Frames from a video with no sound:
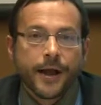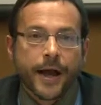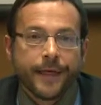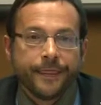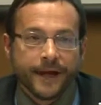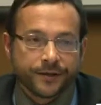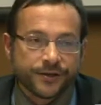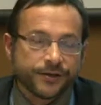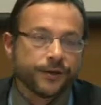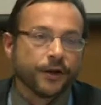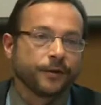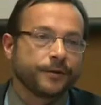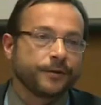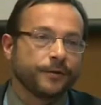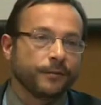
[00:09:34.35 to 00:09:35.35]
And that's
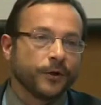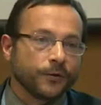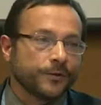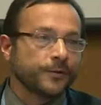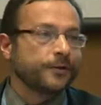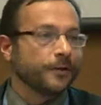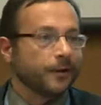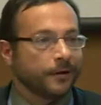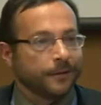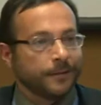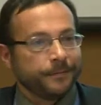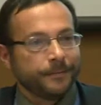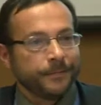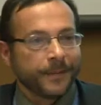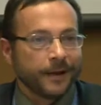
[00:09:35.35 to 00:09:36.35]
not the most,
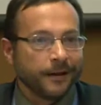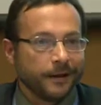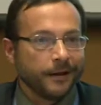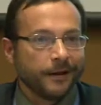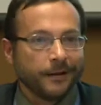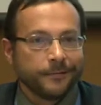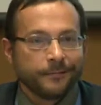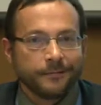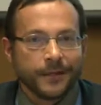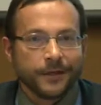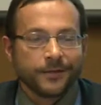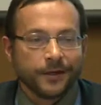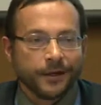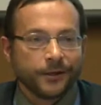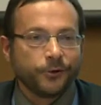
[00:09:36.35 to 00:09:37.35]

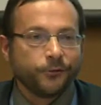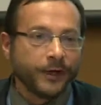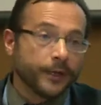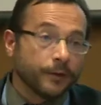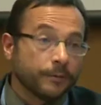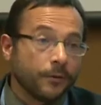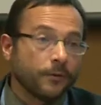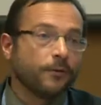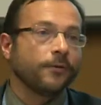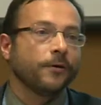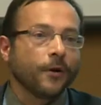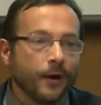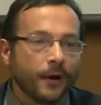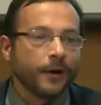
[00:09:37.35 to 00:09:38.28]
let's say, agreeable